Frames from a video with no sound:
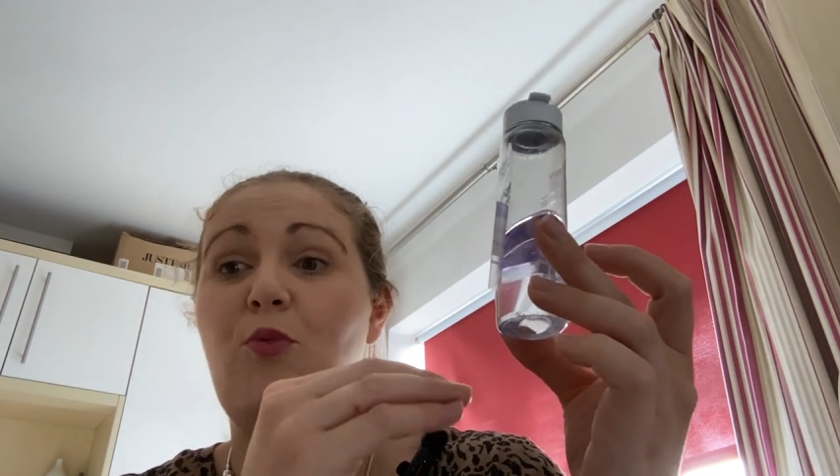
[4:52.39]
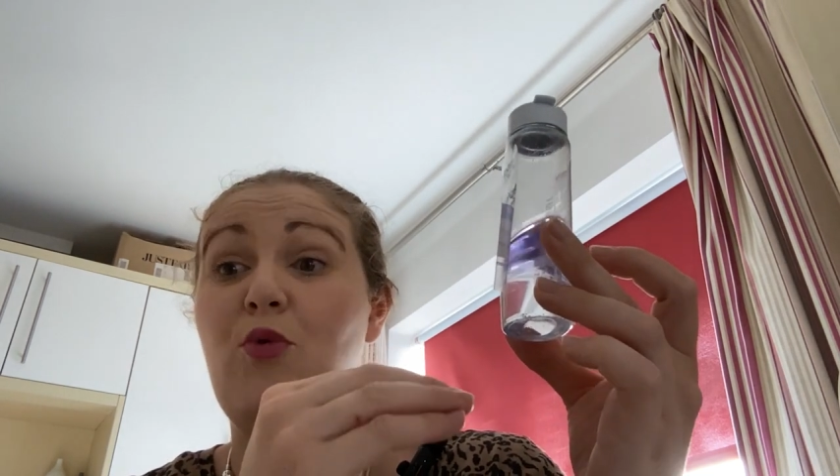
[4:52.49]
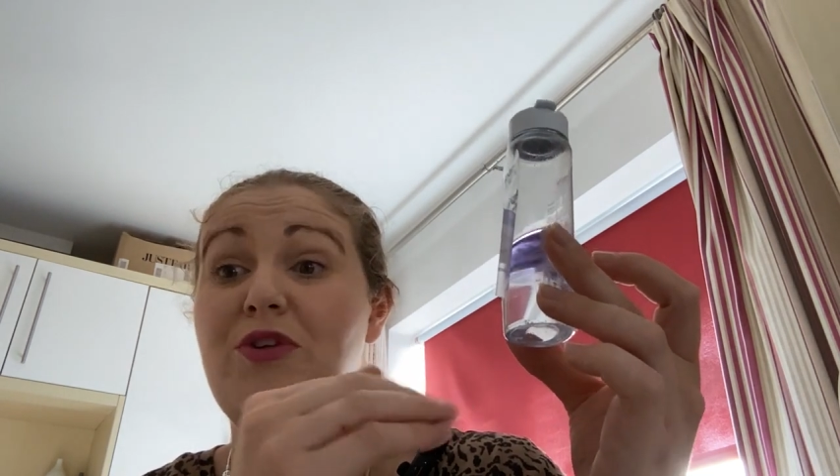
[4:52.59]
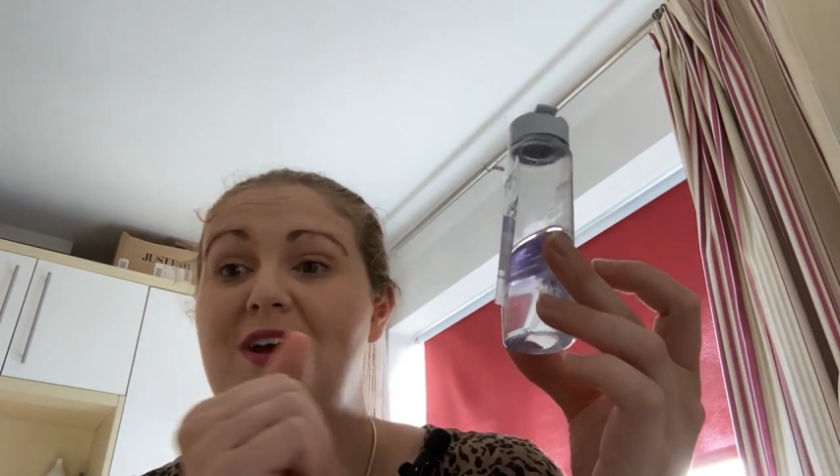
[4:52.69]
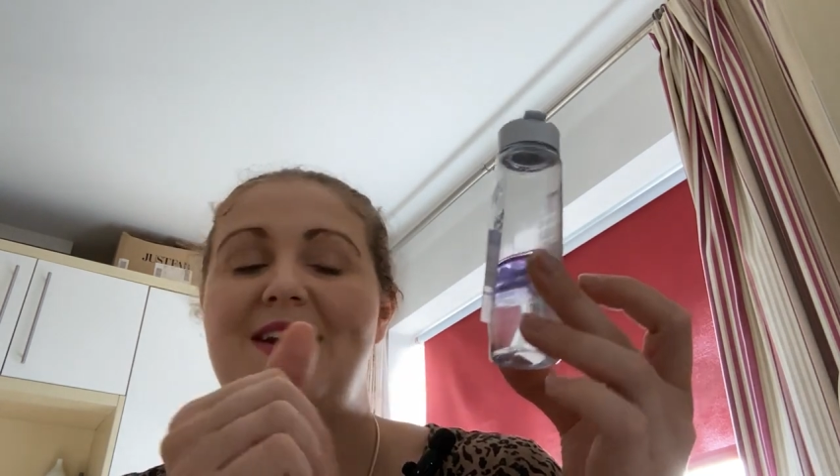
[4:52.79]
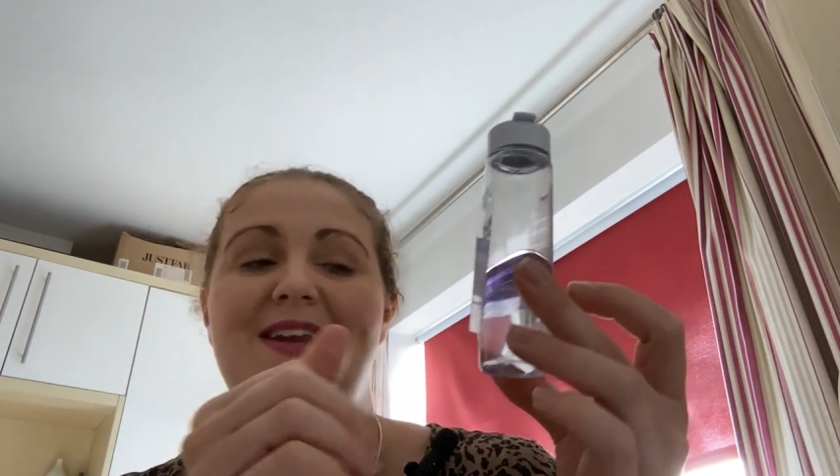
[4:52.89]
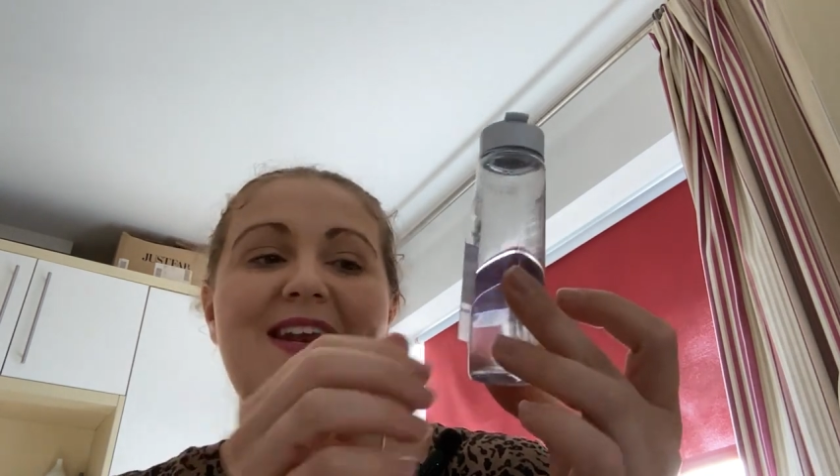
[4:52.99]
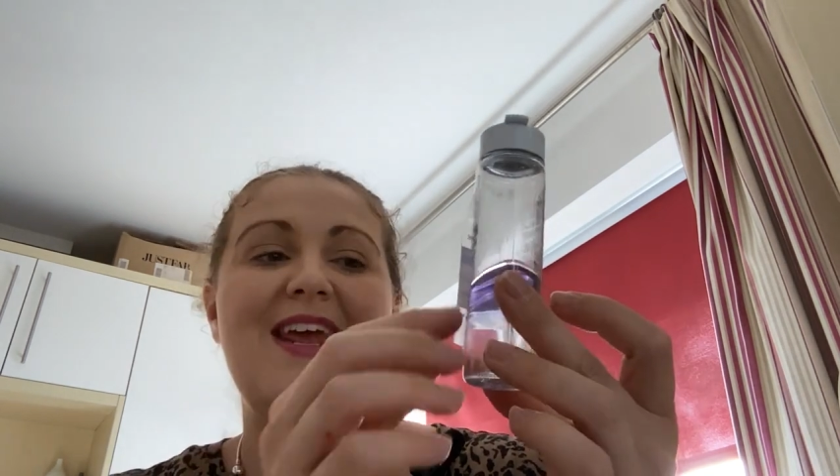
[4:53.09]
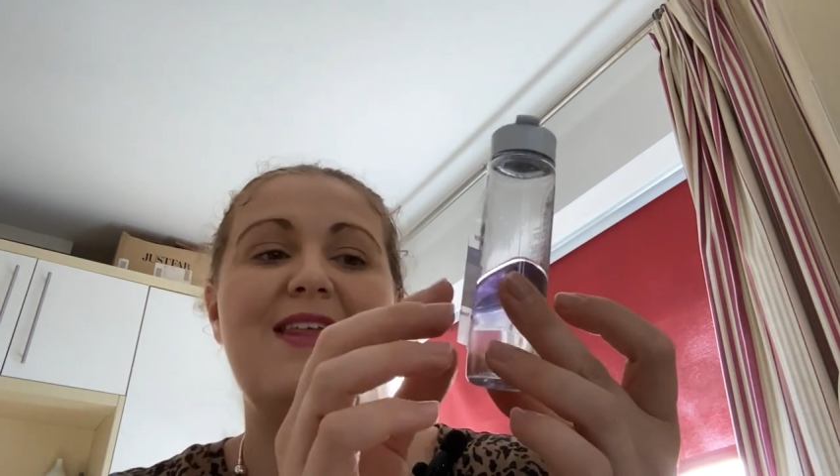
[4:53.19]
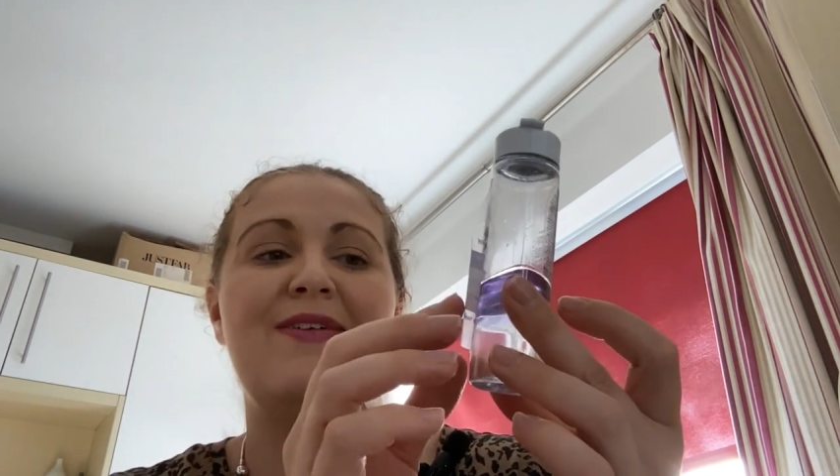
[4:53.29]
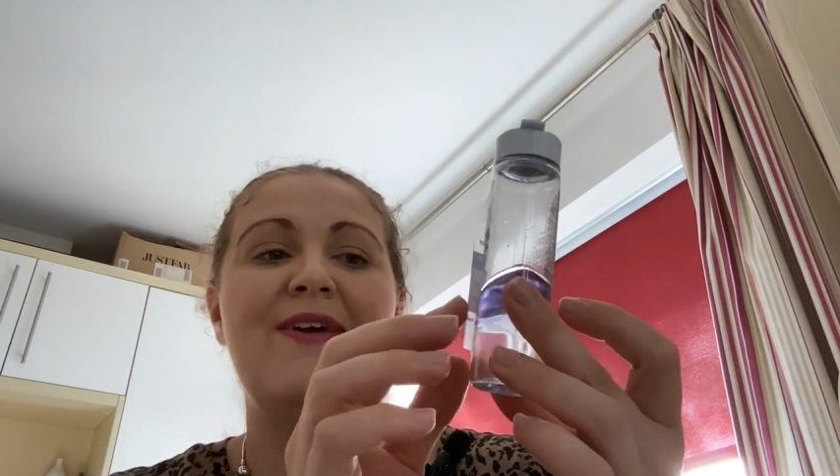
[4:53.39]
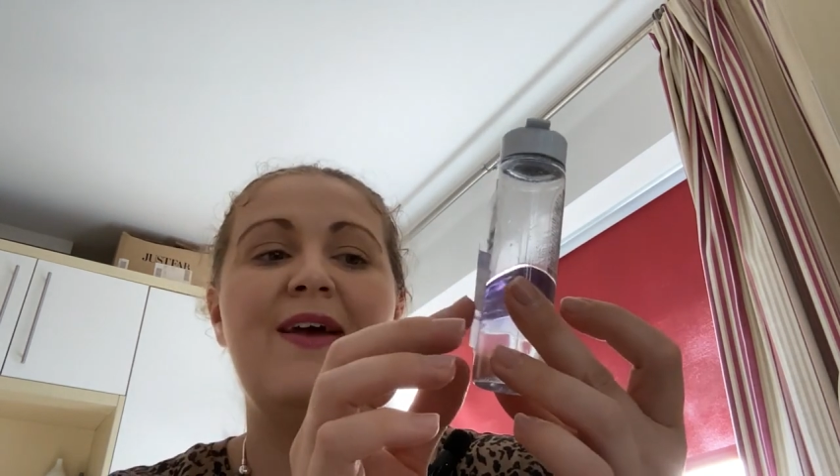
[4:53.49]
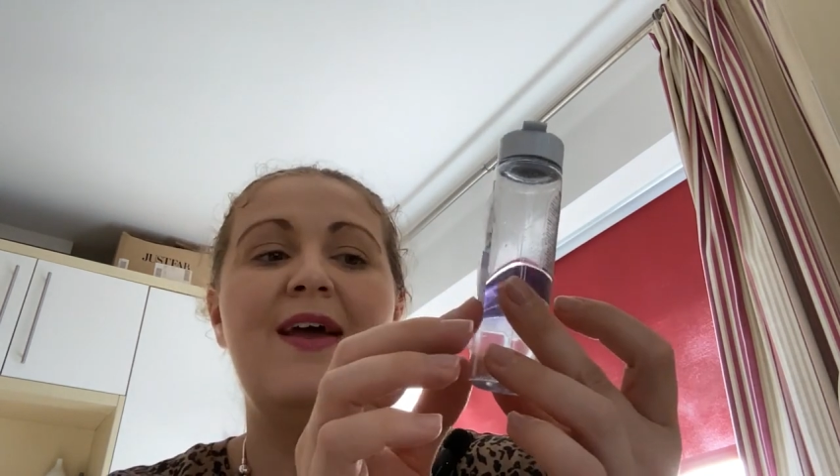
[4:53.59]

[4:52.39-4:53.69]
water underneath,